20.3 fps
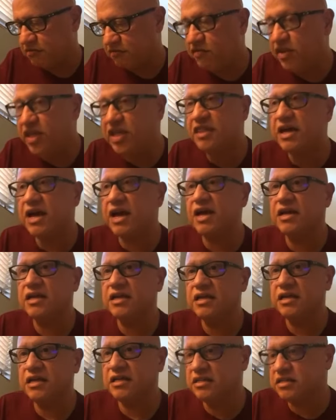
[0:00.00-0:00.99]
Vida,
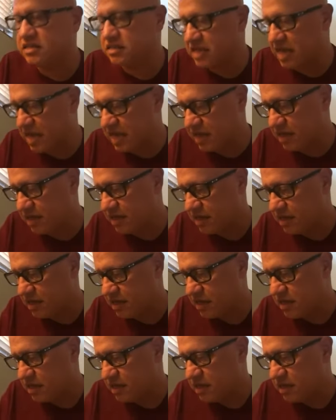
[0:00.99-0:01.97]
he'd said.
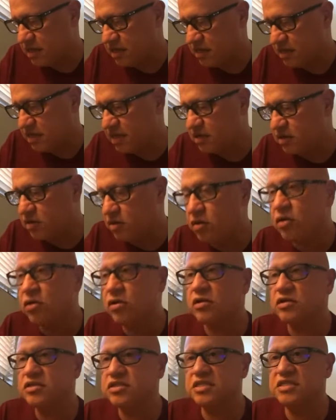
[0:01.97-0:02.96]
That
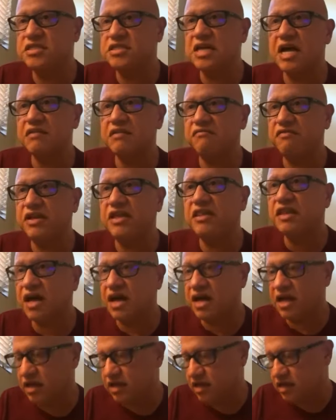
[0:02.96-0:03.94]
girl, she's got vida.
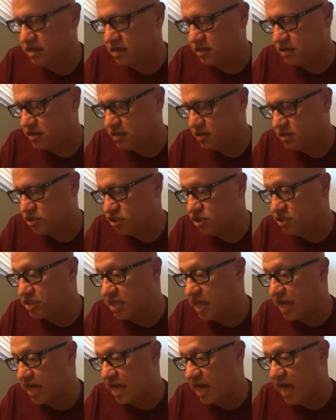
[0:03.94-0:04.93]
She's
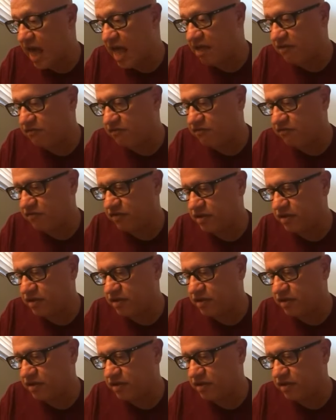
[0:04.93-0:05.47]
got life.